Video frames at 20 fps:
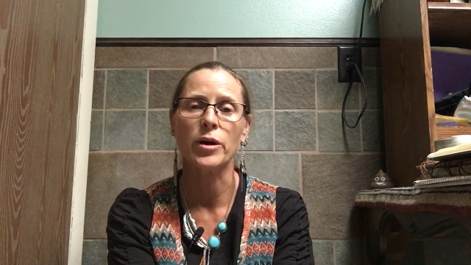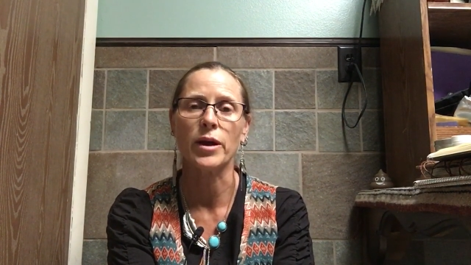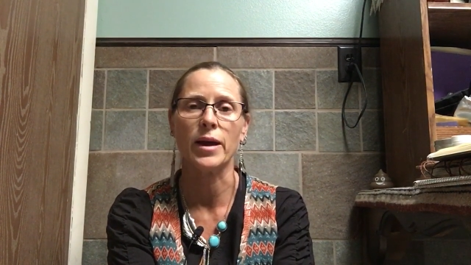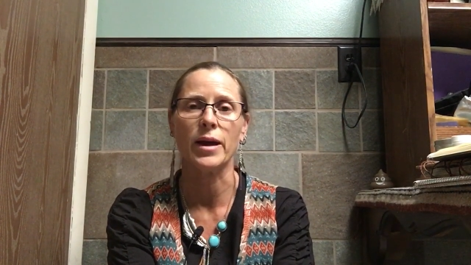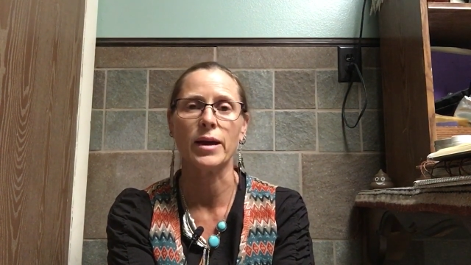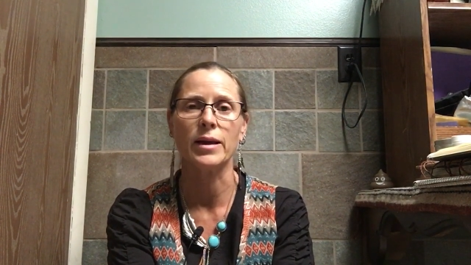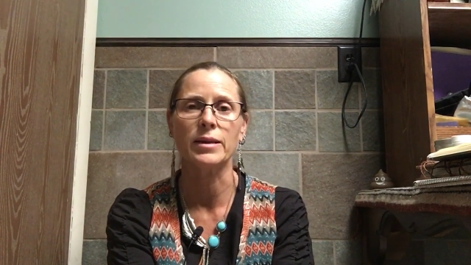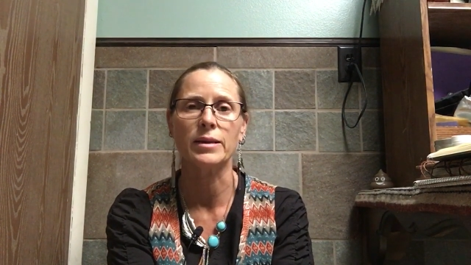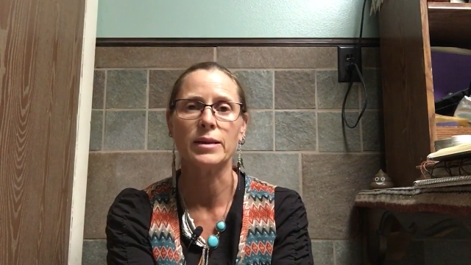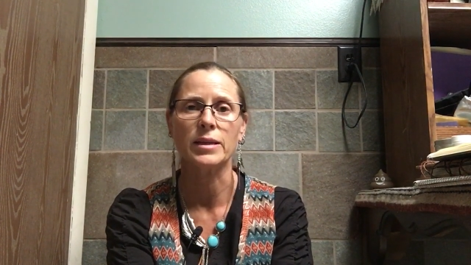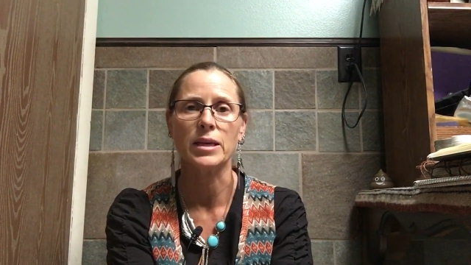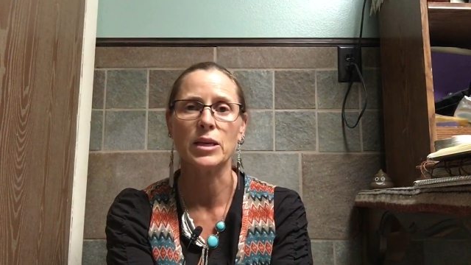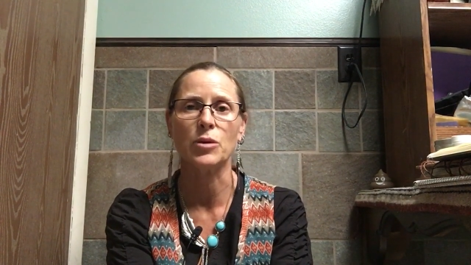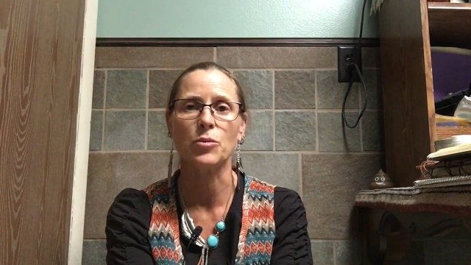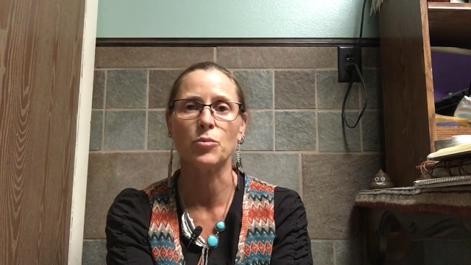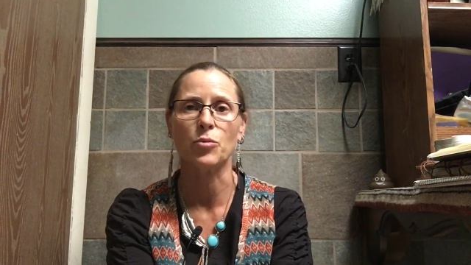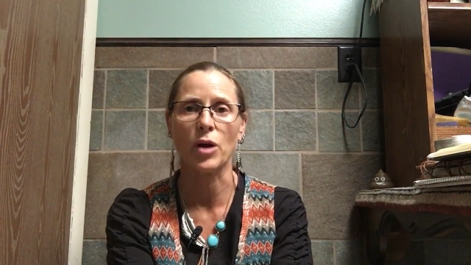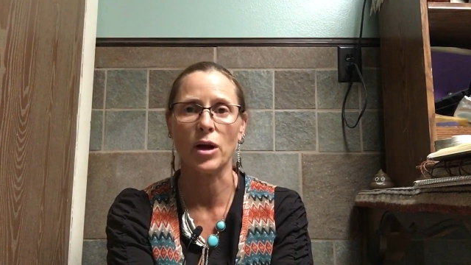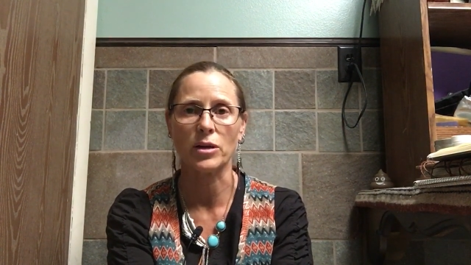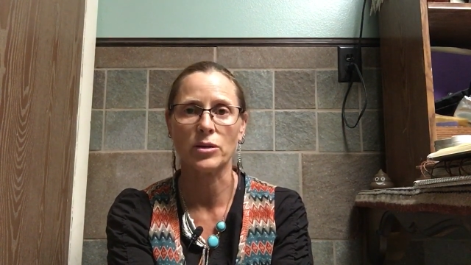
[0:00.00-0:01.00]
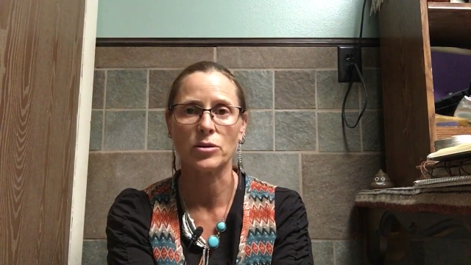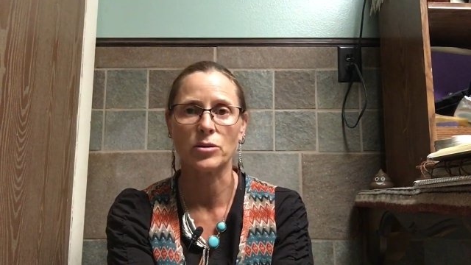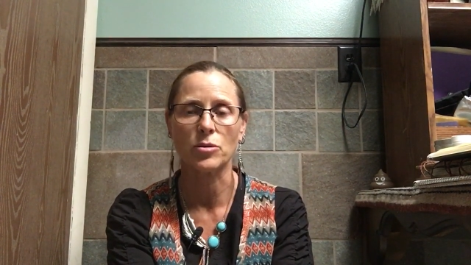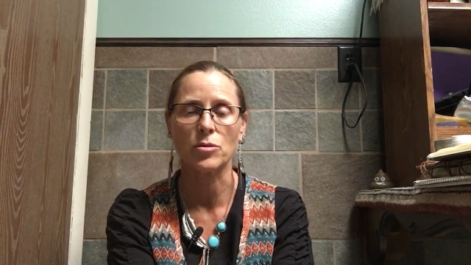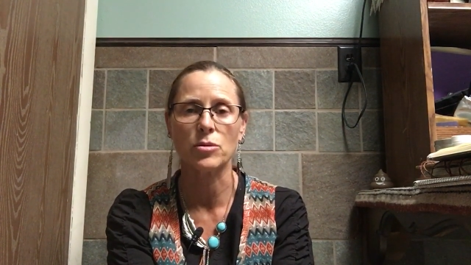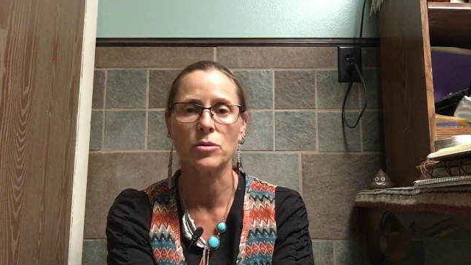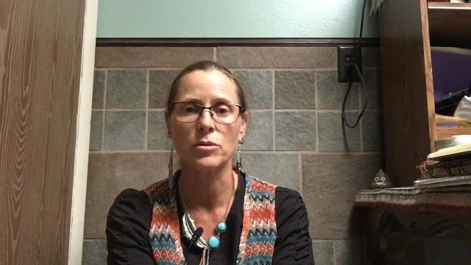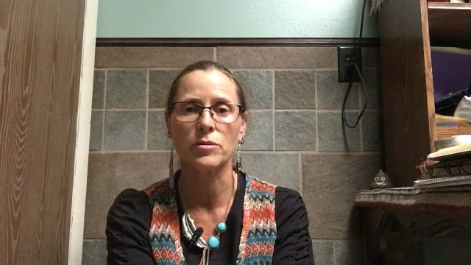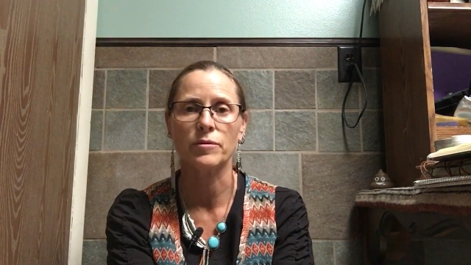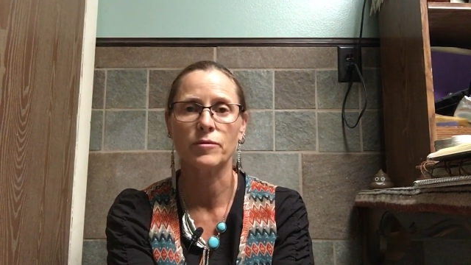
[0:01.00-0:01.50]
and the
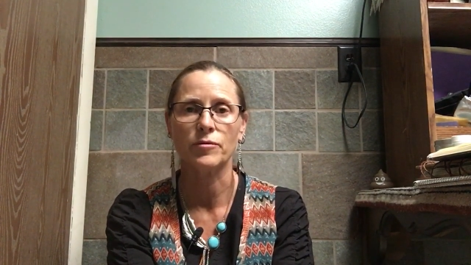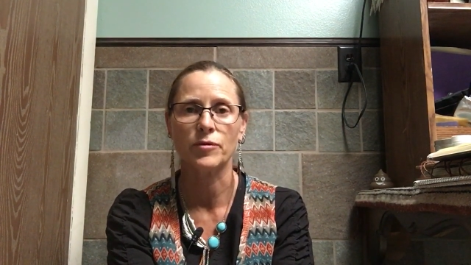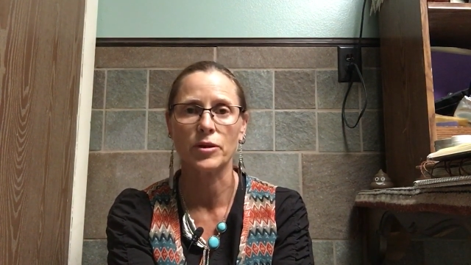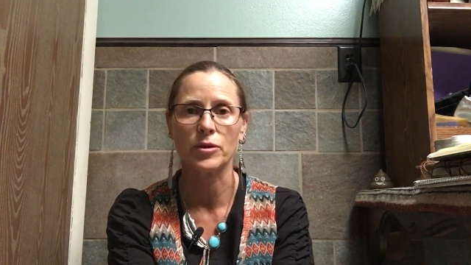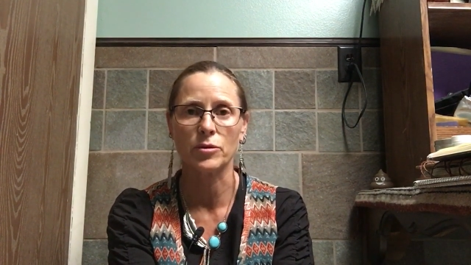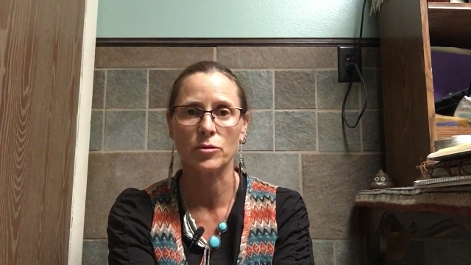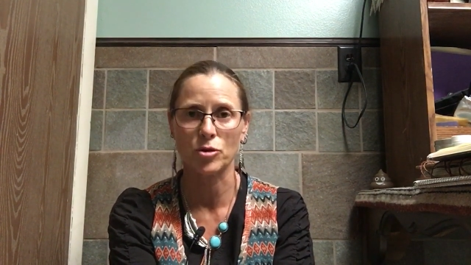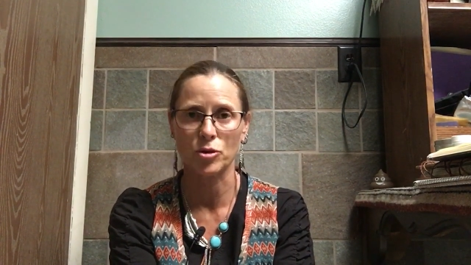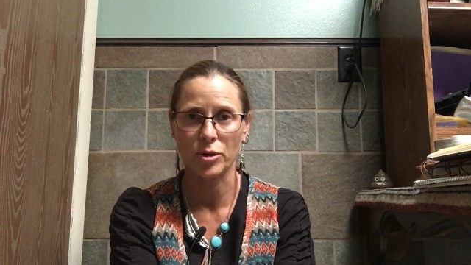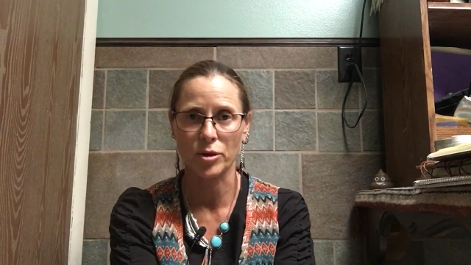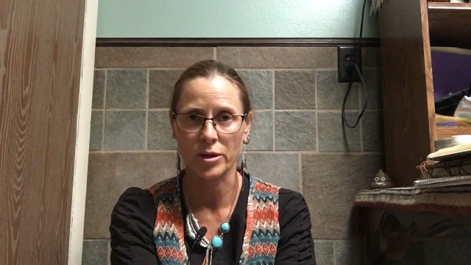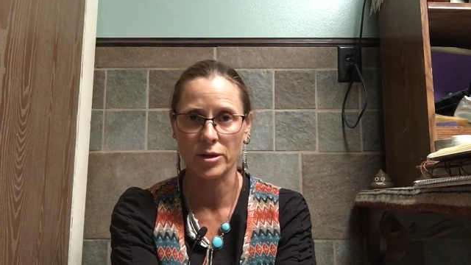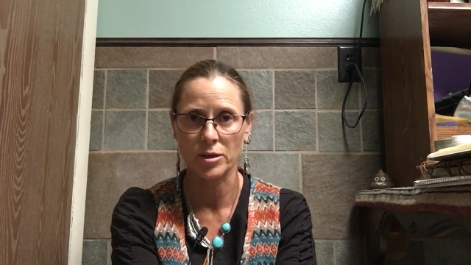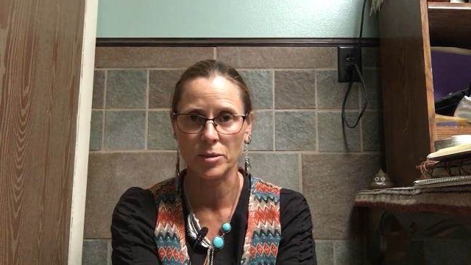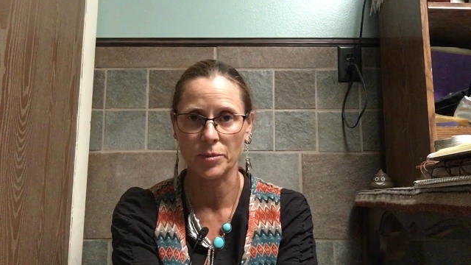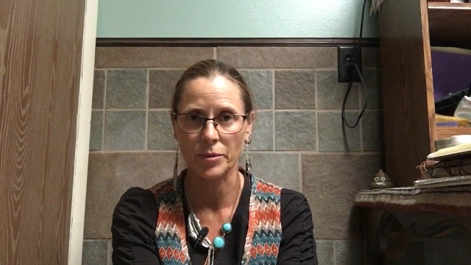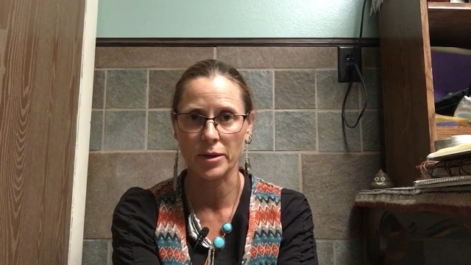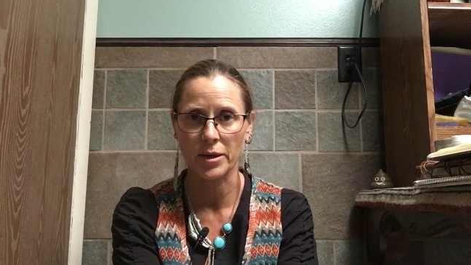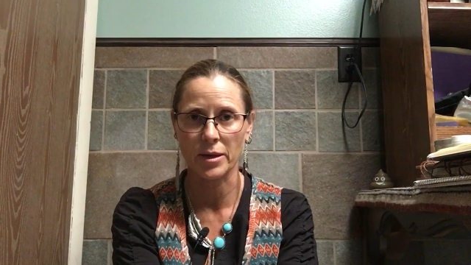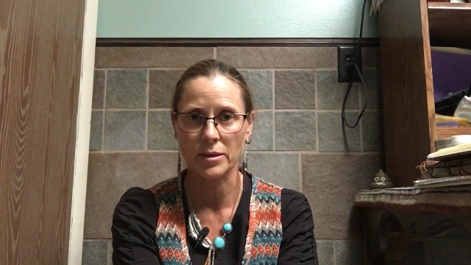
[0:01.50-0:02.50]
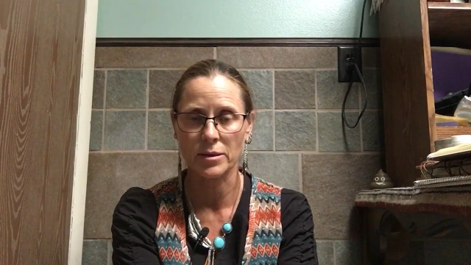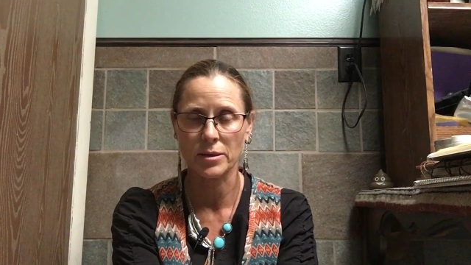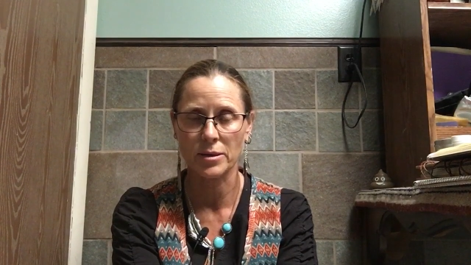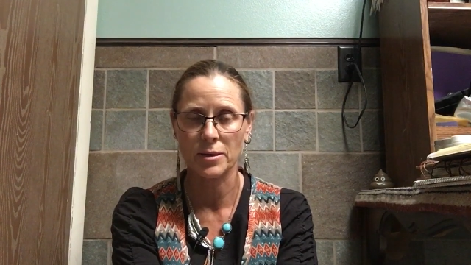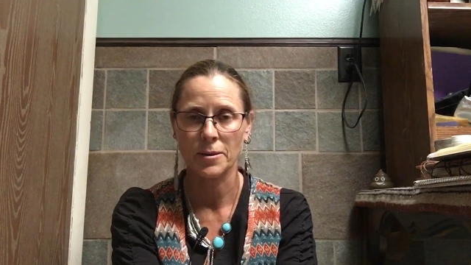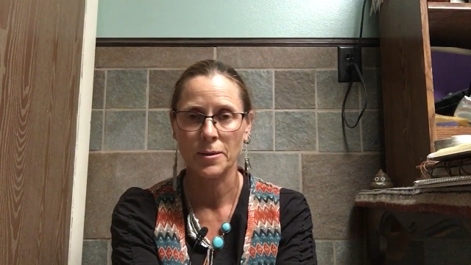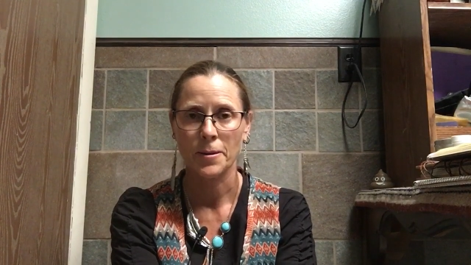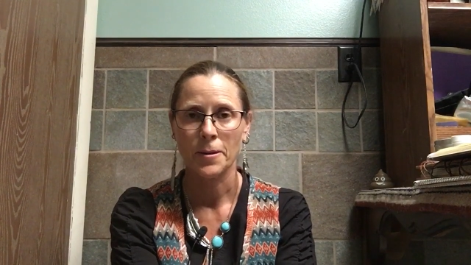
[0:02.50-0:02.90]
rectal fecal transplant.